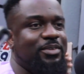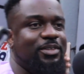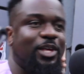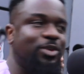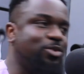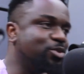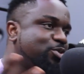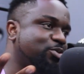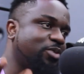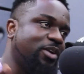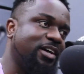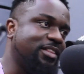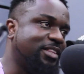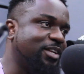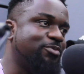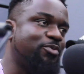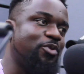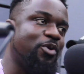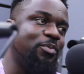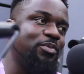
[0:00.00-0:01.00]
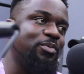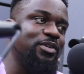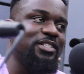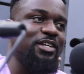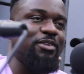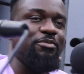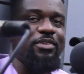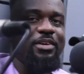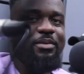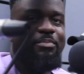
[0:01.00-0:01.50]
The usual, I think, for almost
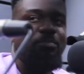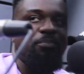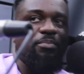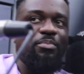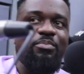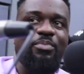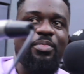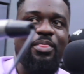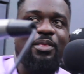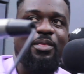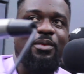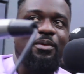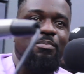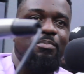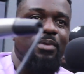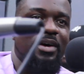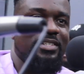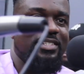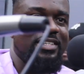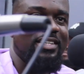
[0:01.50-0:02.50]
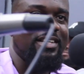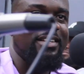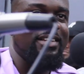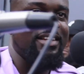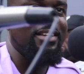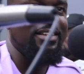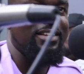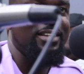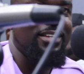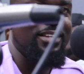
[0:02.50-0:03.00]
every person
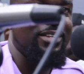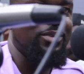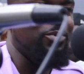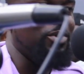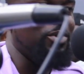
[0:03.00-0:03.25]
in the